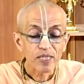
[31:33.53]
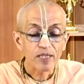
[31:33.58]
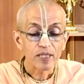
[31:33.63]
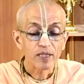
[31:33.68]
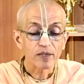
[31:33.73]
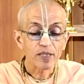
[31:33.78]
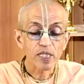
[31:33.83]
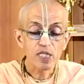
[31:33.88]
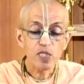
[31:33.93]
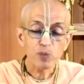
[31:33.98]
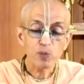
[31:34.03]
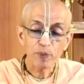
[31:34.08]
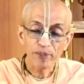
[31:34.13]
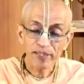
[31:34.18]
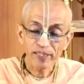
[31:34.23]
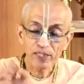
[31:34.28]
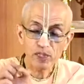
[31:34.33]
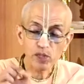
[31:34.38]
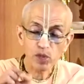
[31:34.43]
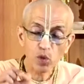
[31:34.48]
The
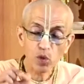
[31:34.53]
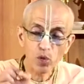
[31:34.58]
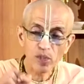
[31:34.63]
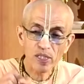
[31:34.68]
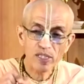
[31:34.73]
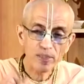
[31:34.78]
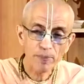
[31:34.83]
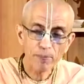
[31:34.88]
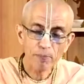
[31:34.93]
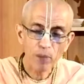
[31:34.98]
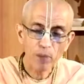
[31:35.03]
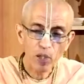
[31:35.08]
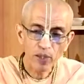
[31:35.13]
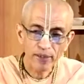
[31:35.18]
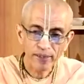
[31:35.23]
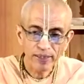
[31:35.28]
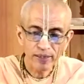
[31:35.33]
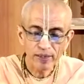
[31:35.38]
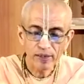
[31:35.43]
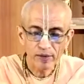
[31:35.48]
spirit soul is
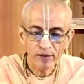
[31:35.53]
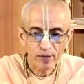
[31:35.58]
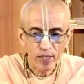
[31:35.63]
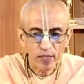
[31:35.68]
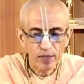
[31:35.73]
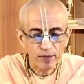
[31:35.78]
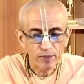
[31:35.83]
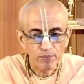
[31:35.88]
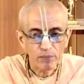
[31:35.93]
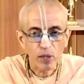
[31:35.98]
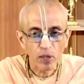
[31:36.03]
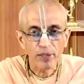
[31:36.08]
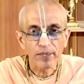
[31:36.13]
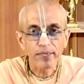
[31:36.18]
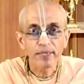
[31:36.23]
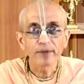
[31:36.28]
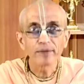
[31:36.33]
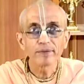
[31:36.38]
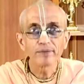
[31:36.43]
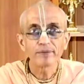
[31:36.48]
important, not the
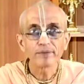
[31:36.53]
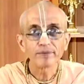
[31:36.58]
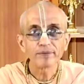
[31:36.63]
body.